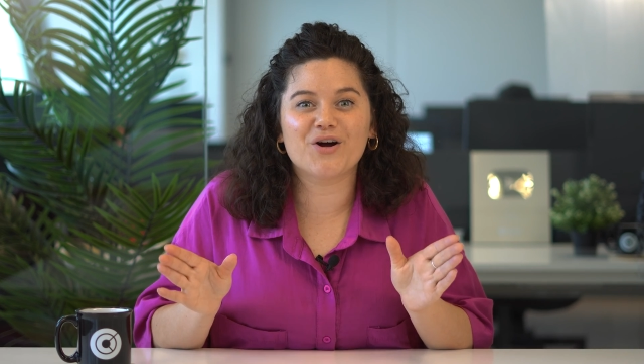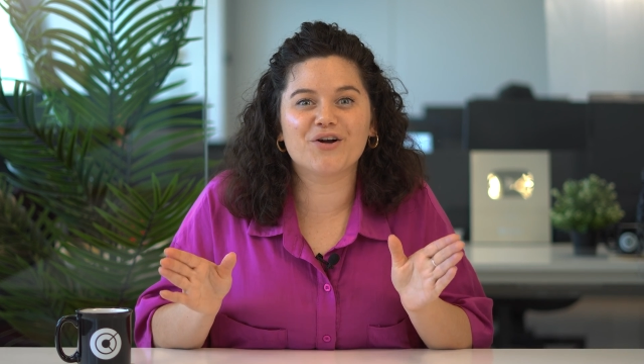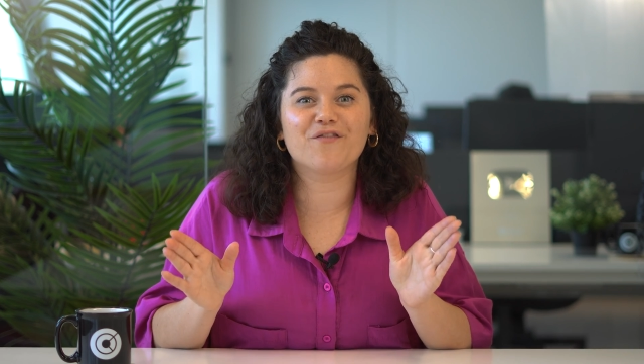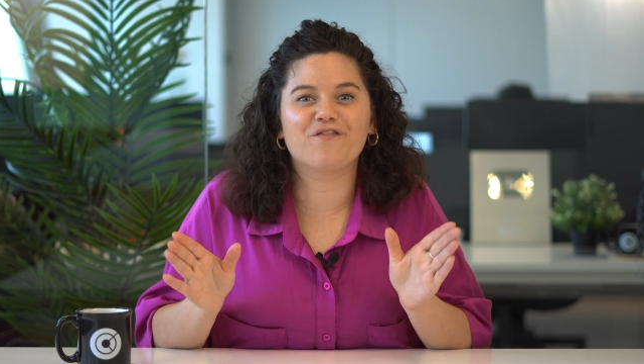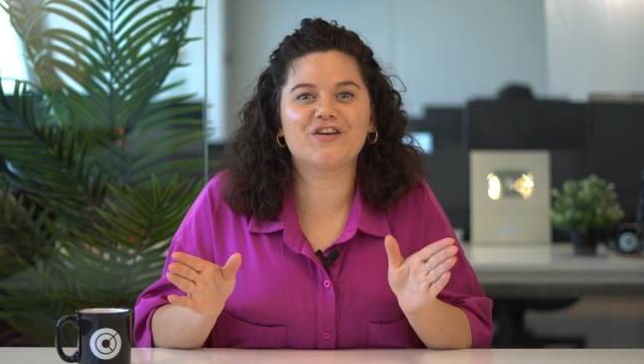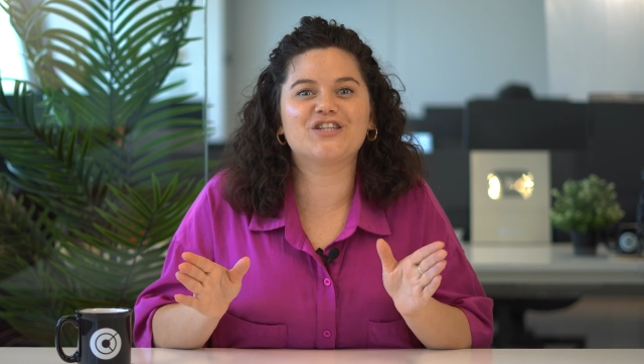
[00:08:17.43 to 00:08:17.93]

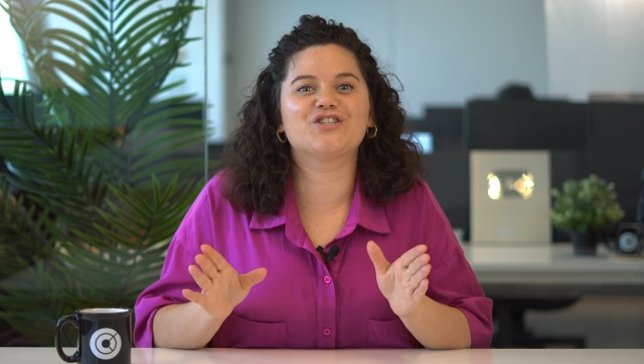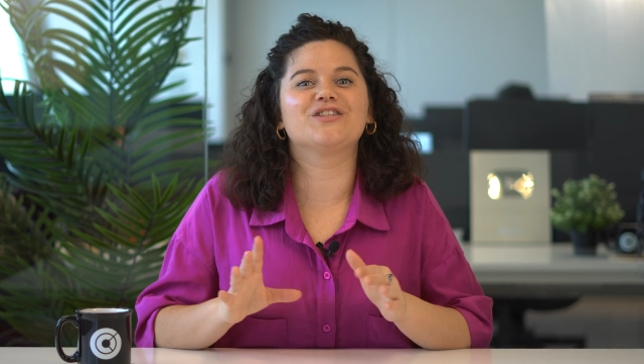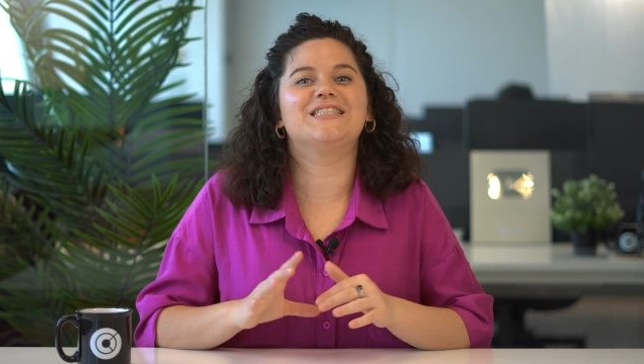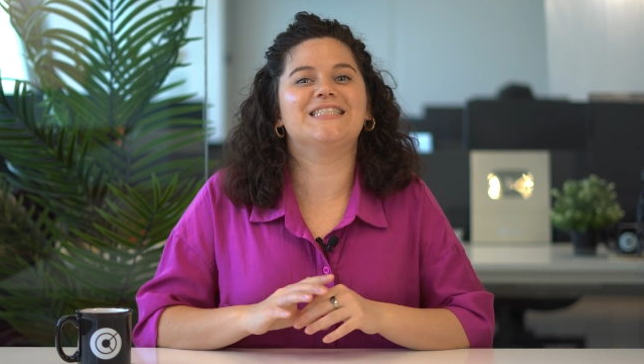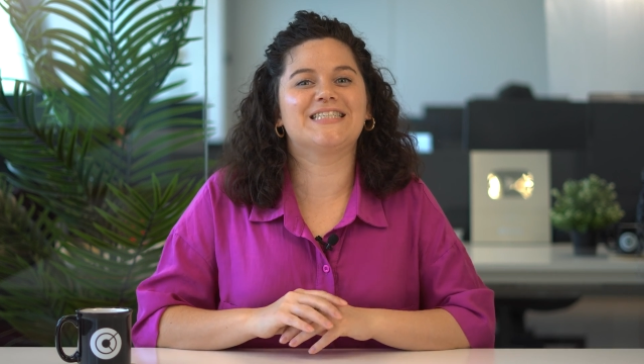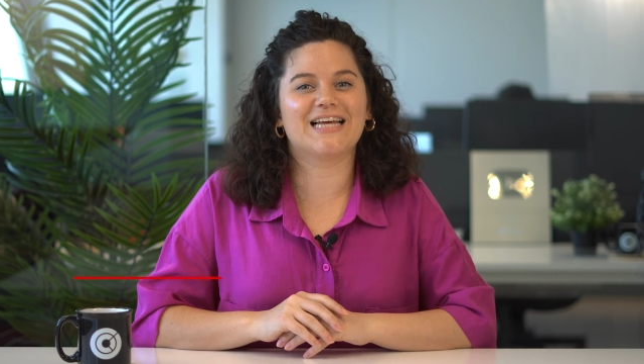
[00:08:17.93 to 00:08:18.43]
artificial
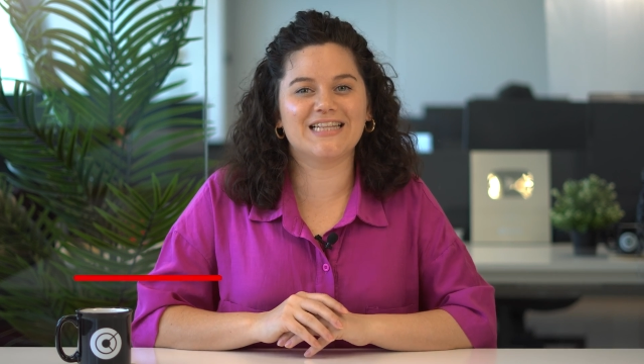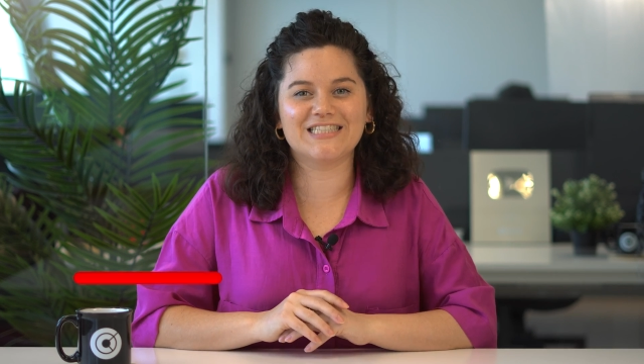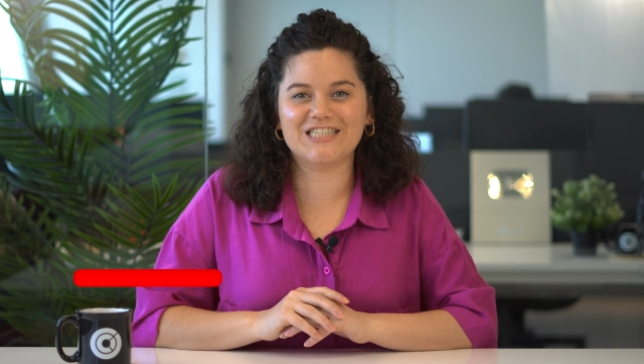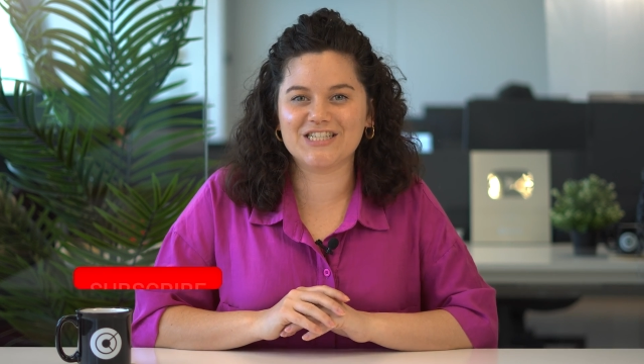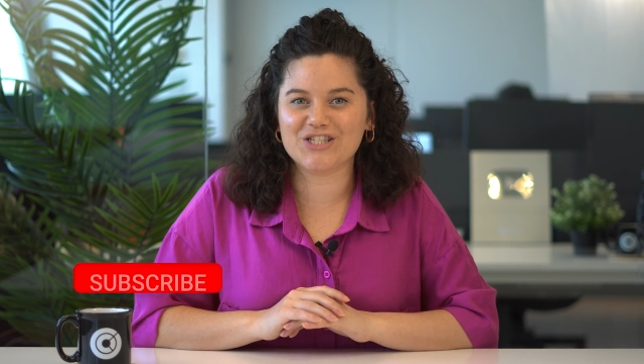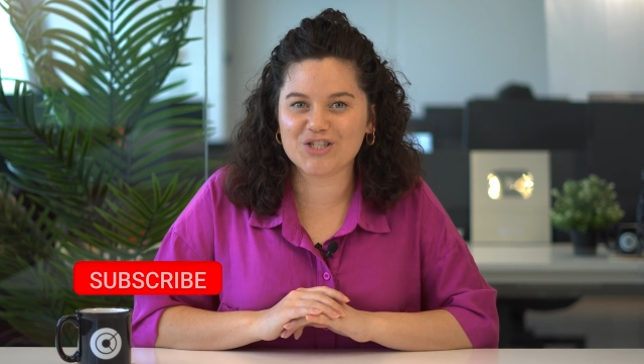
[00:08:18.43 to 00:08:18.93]

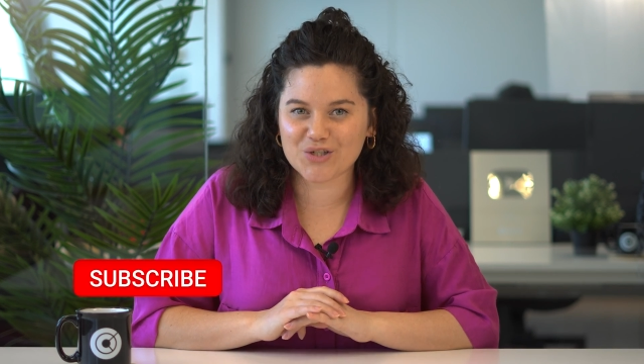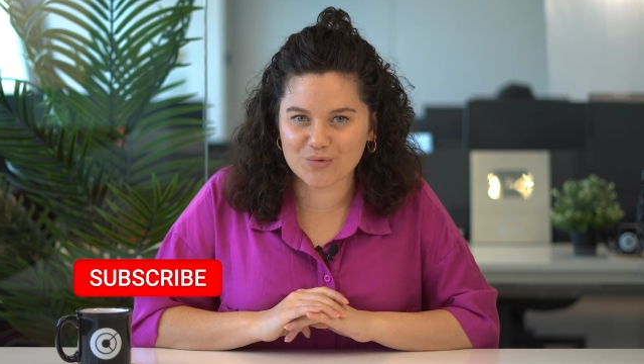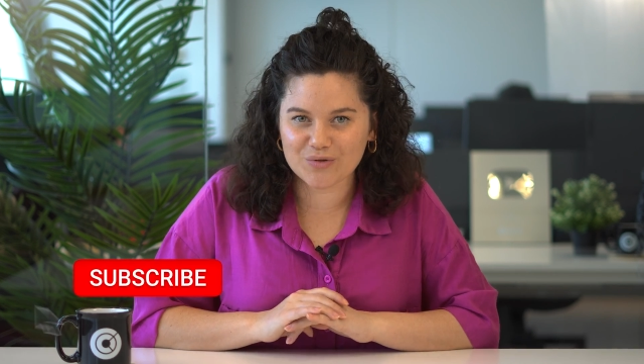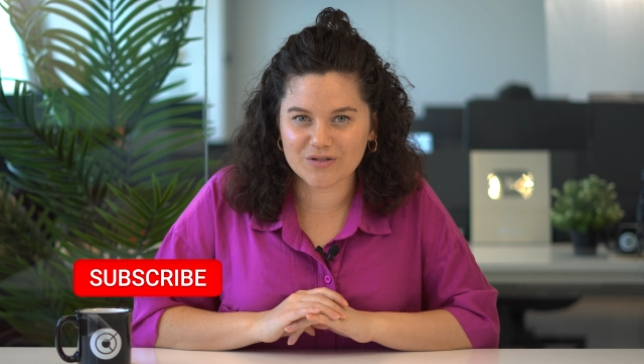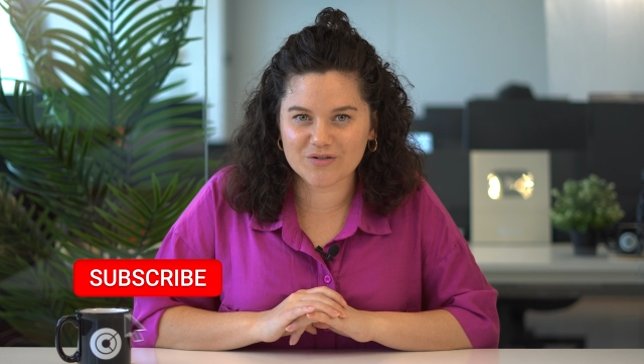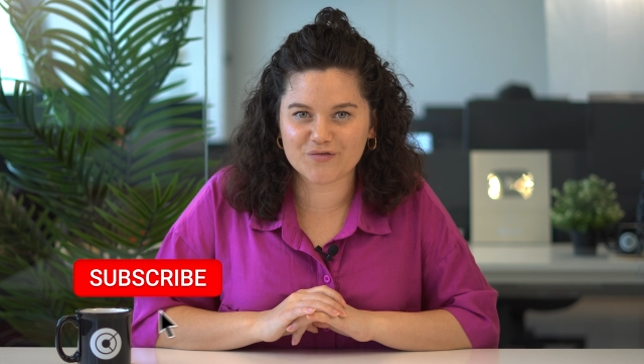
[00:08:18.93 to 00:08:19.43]
intelligence
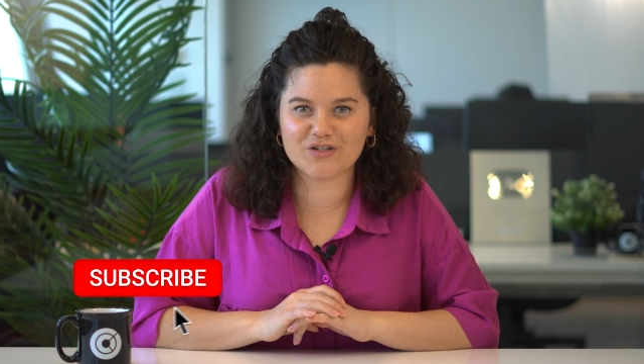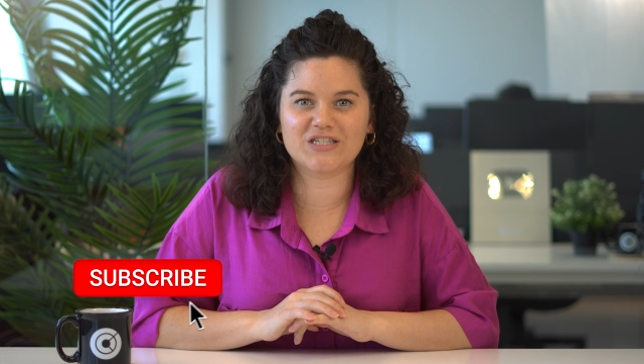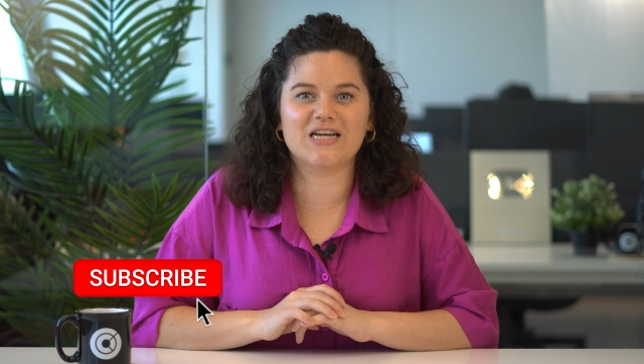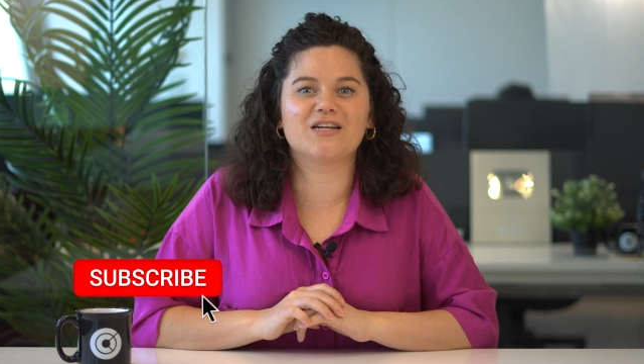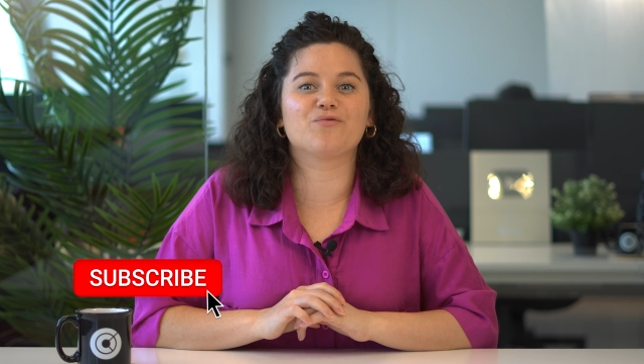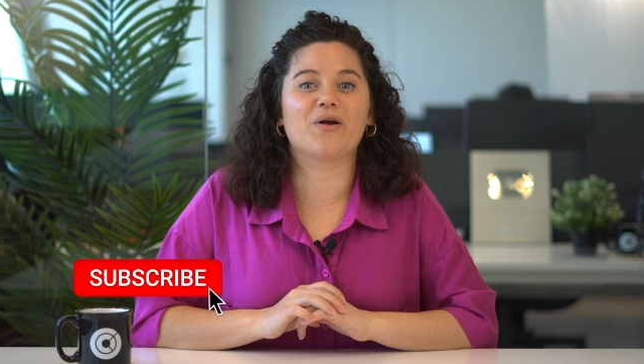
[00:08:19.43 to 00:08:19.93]
tools for
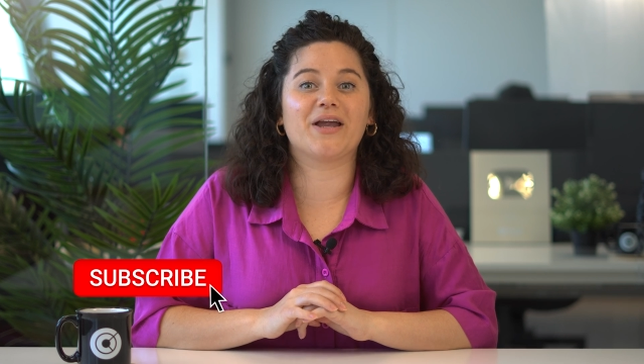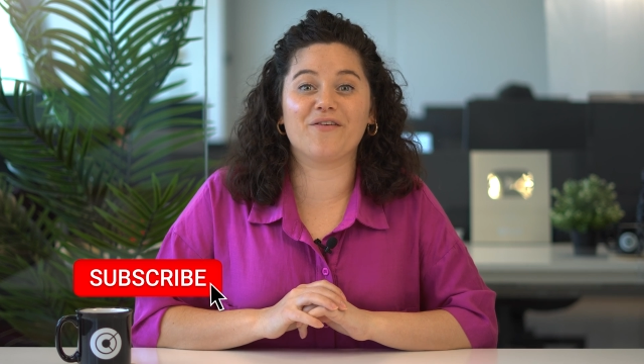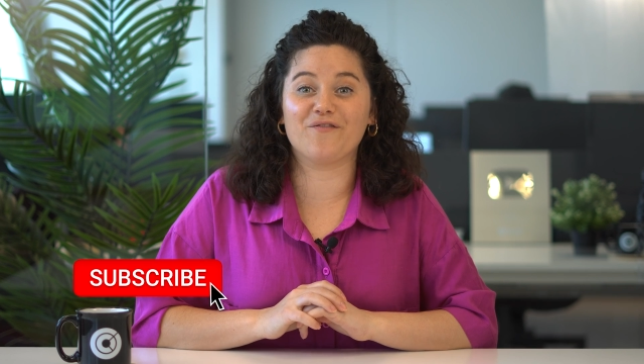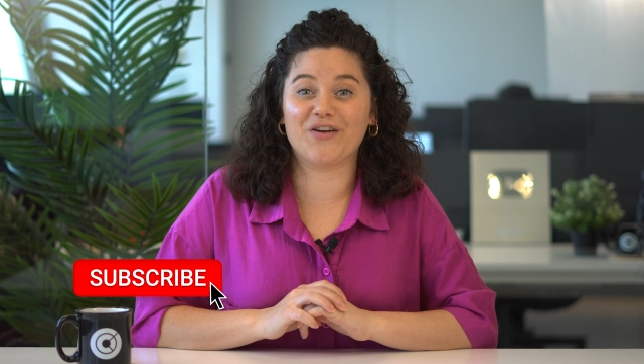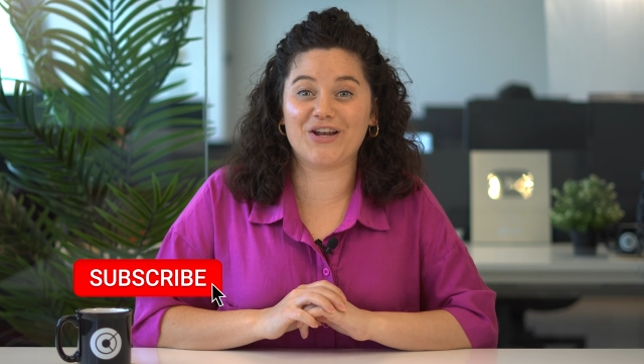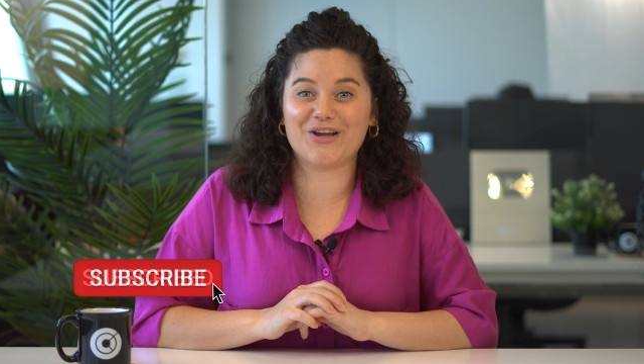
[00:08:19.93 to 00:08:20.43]

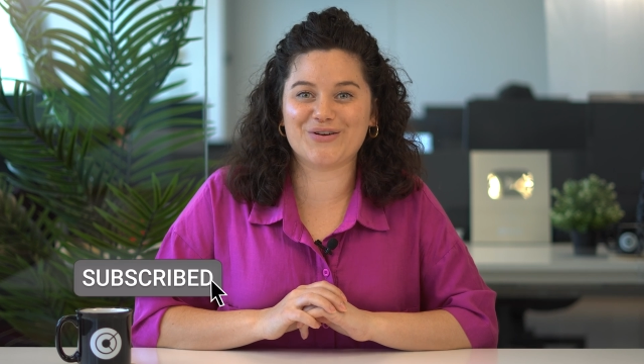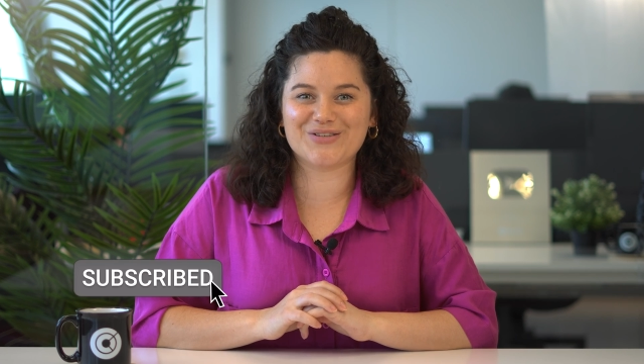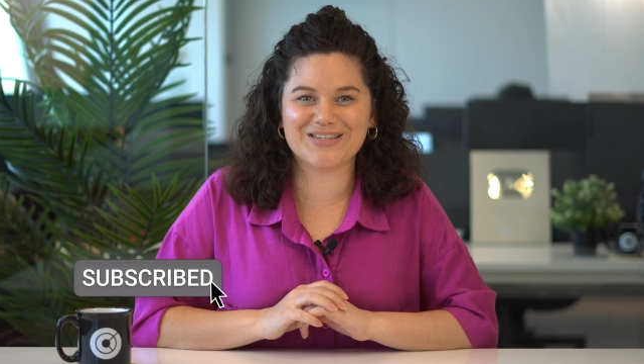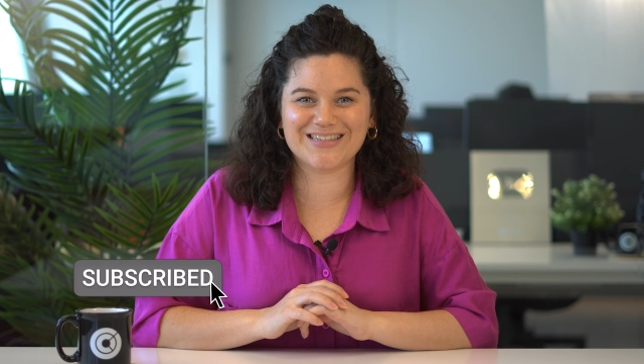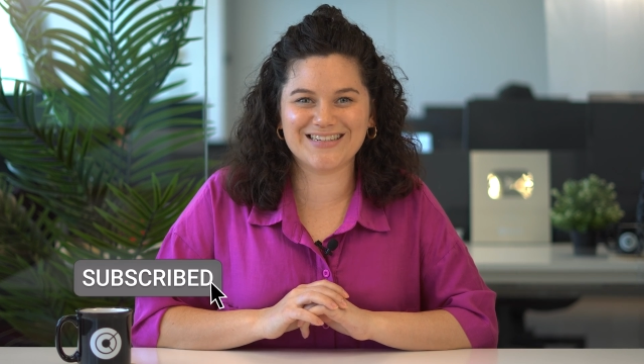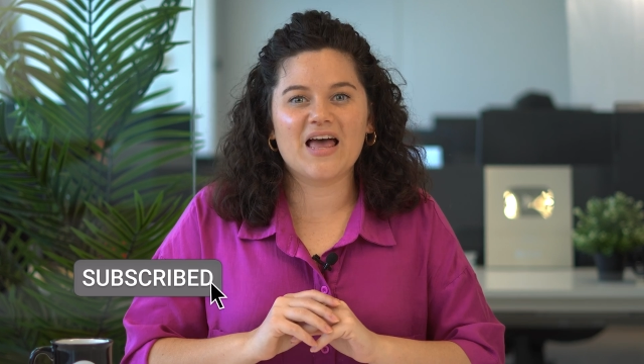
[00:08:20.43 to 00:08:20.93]
generating
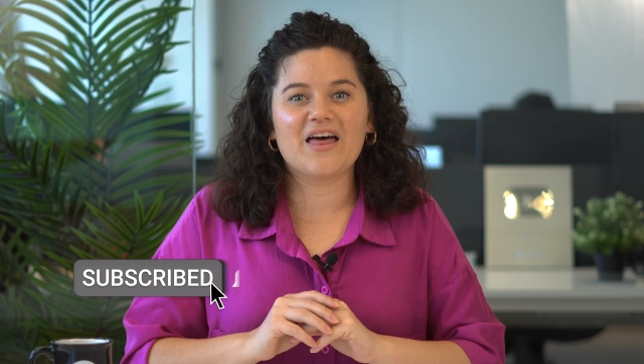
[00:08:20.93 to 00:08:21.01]
videos.